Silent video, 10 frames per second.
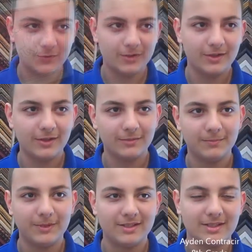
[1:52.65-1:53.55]
well, the art
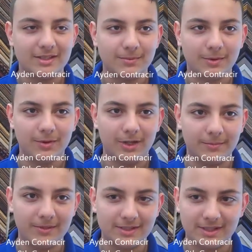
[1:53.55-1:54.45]
and business
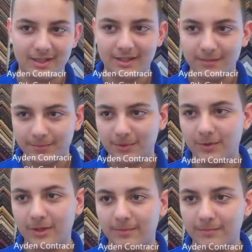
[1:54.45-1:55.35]
program is like a
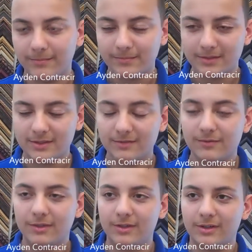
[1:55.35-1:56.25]
program
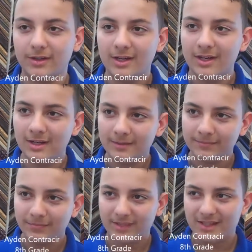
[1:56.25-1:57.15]
for
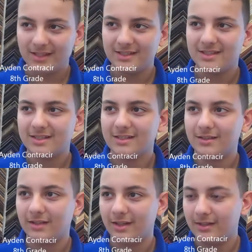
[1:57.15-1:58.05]
kids to
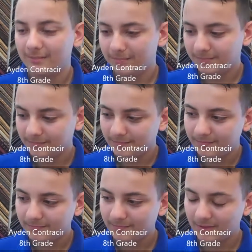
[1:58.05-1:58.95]
like,
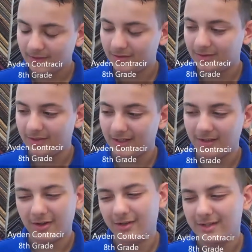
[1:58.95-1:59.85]
or
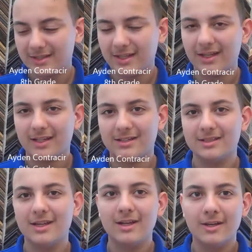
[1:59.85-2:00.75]
like artists, I
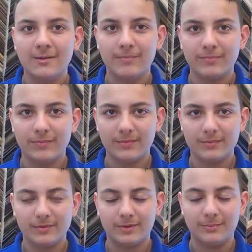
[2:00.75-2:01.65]
guess,
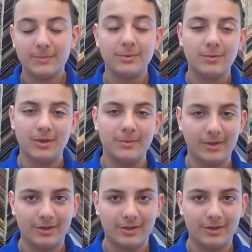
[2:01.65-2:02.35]
or people who want to be